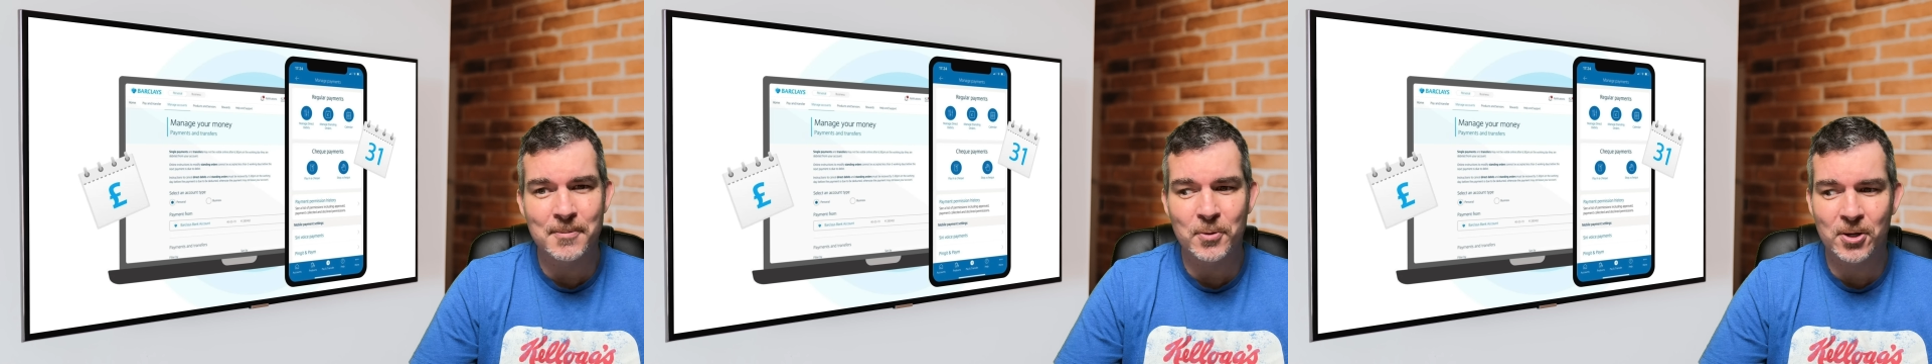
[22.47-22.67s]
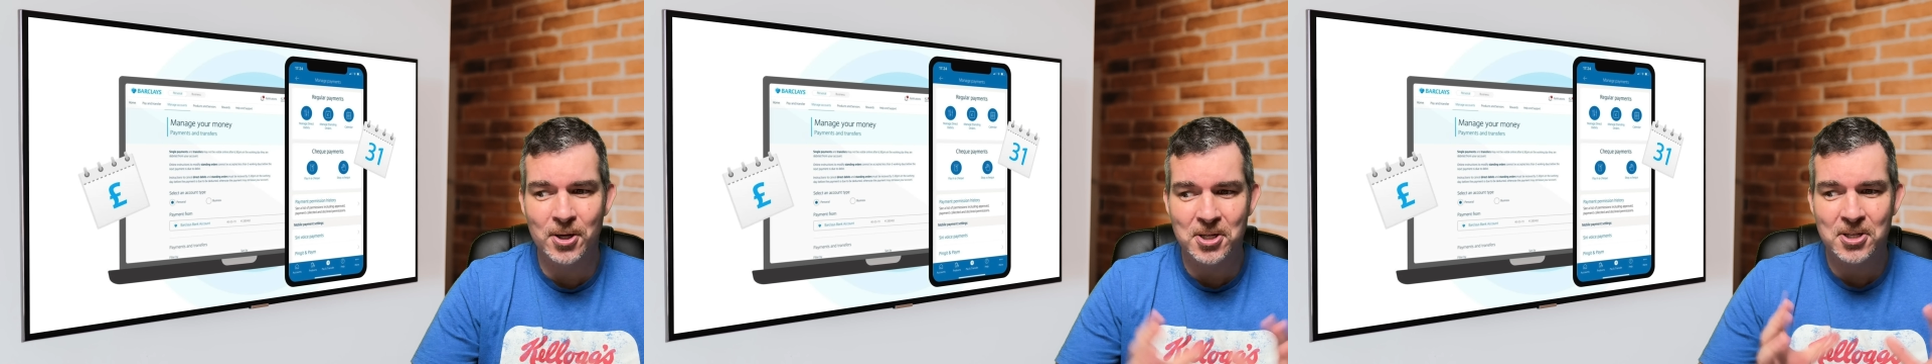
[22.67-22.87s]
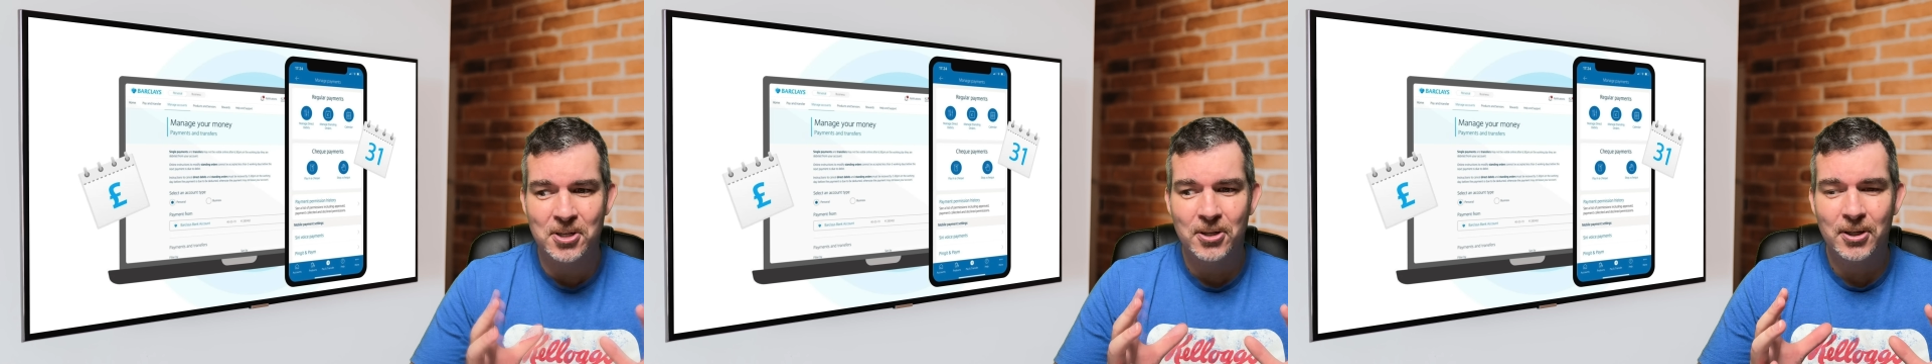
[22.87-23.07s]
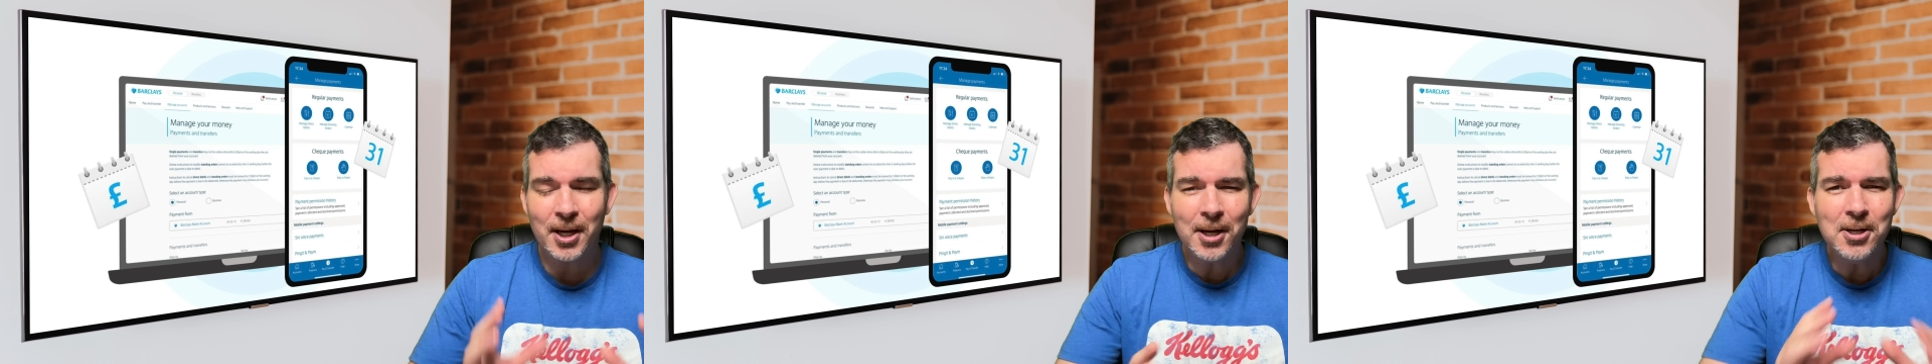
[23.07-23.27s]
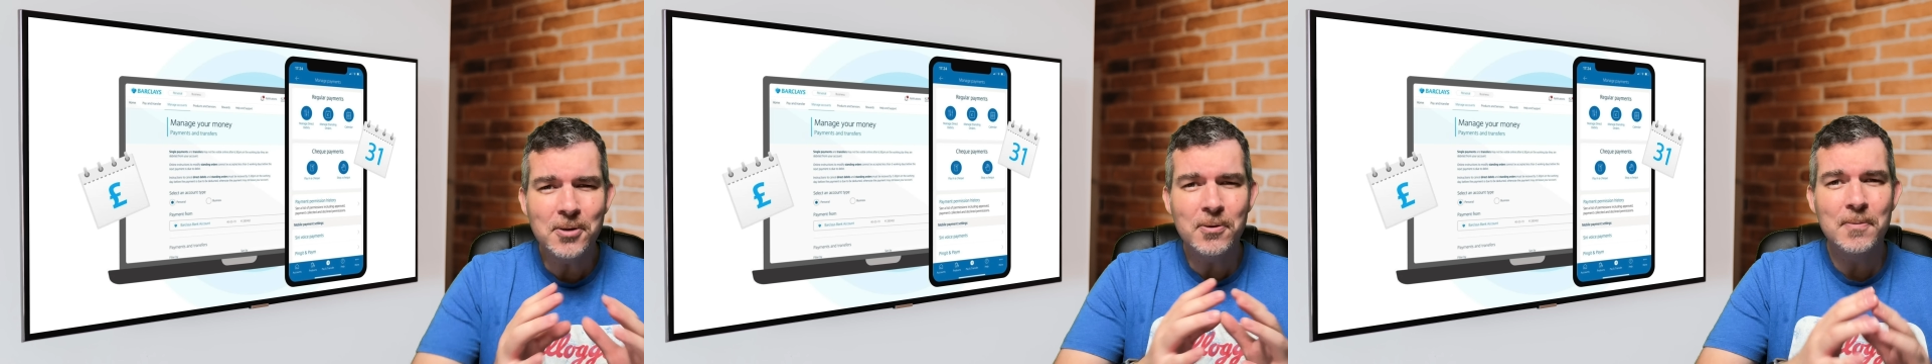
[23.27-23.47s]
Because
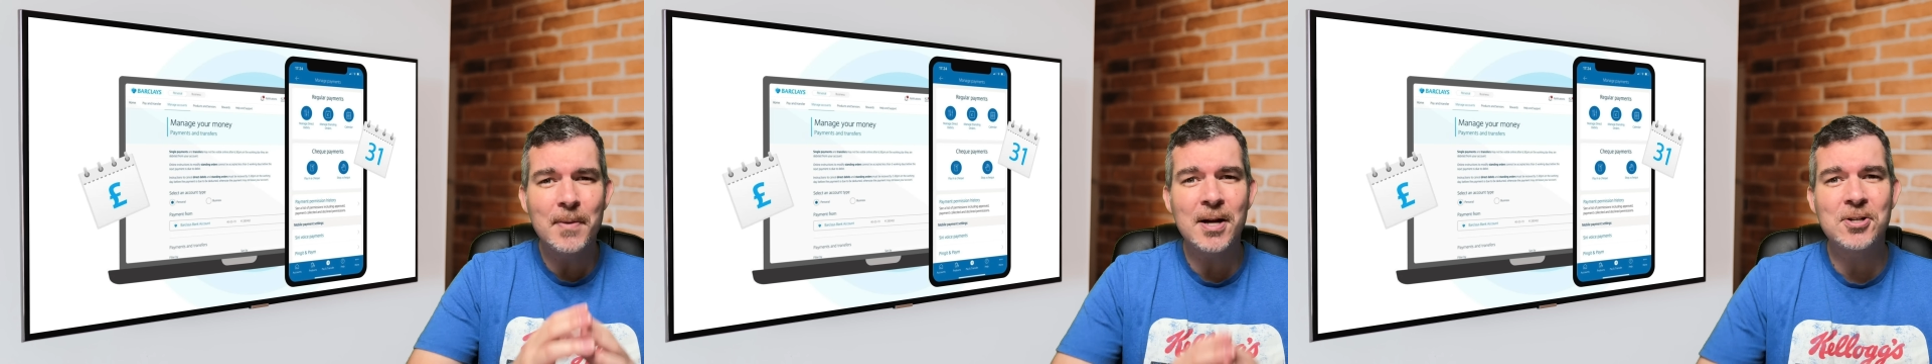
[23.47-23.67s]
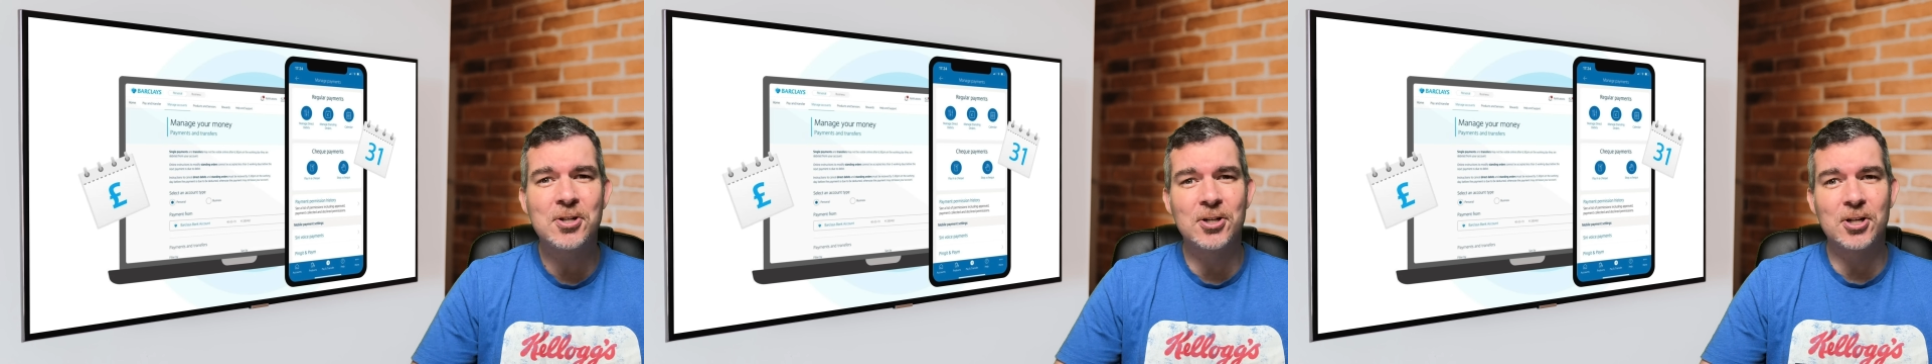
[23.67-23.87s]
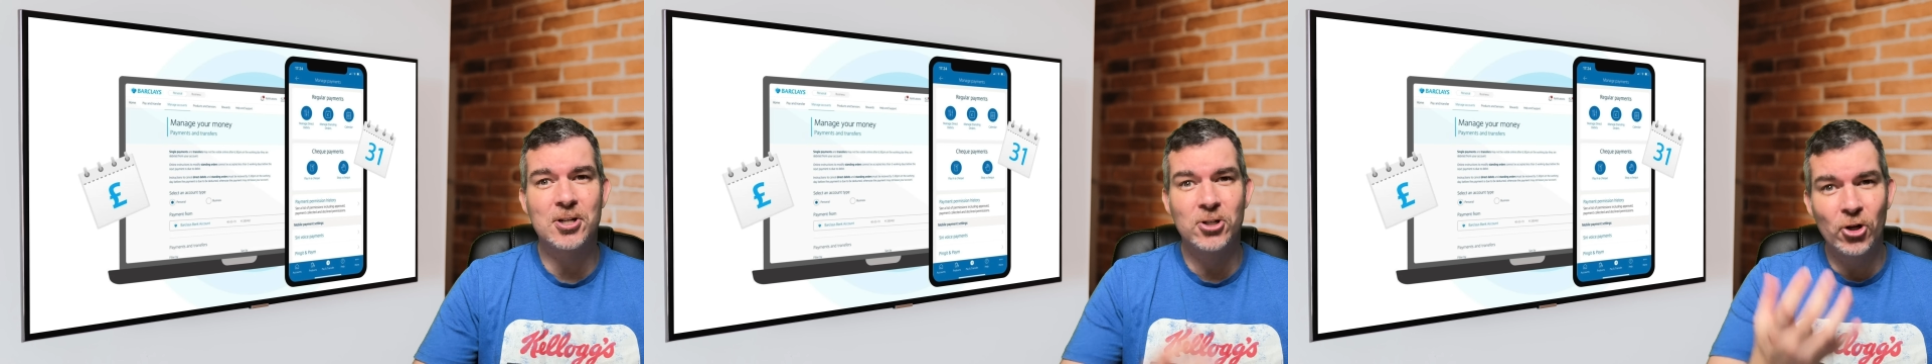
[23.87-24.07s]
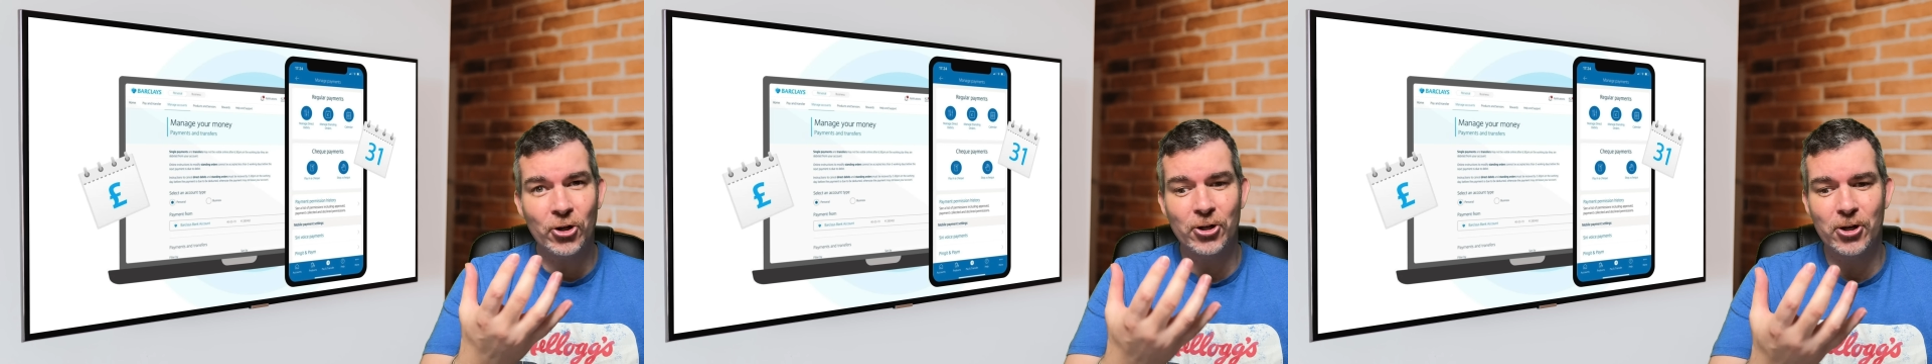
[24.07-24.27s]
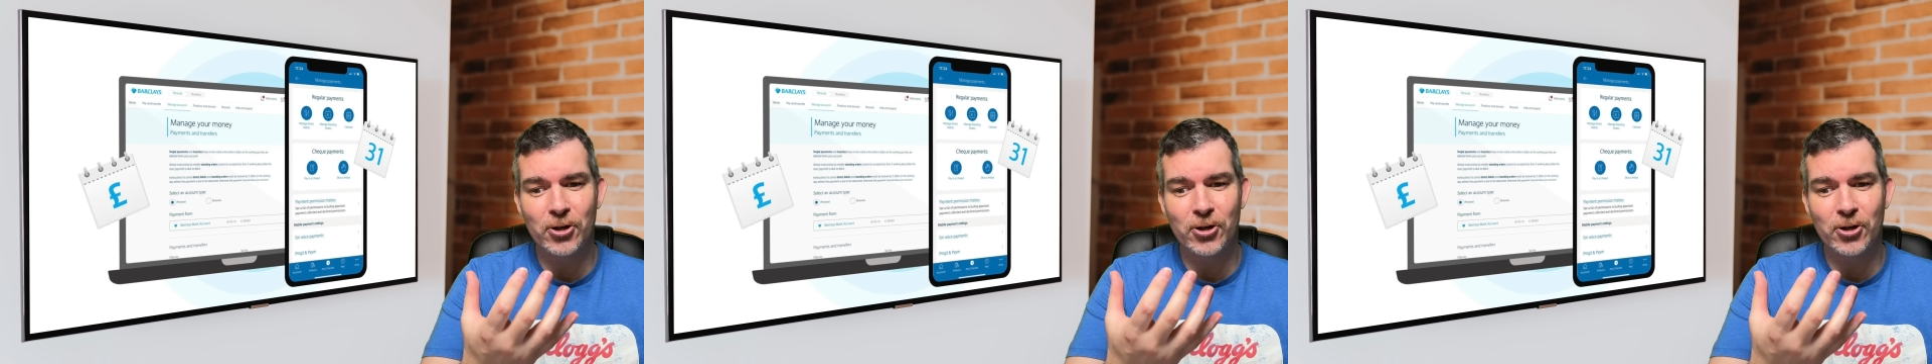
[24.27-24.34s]
can you imagine just looking